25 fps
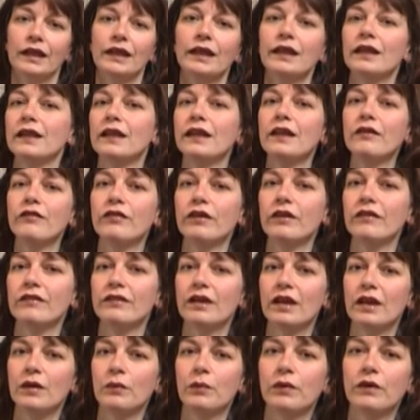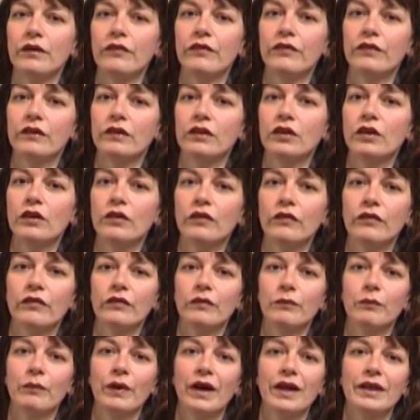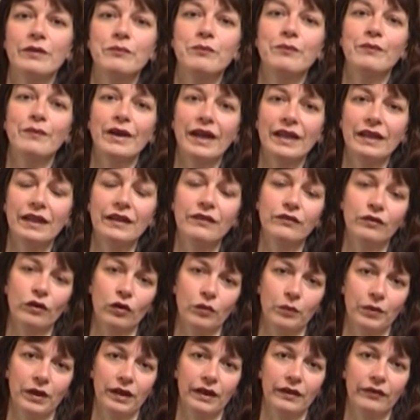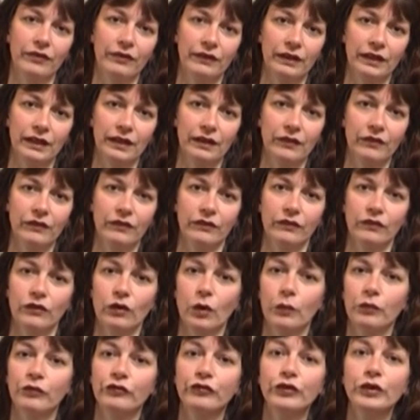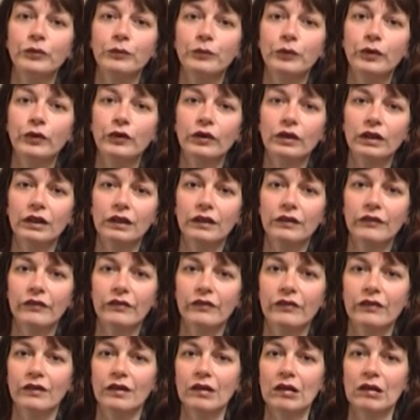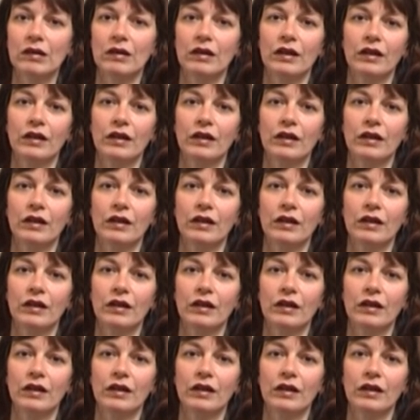Kinesiotape is used by many top athletes, top footballers,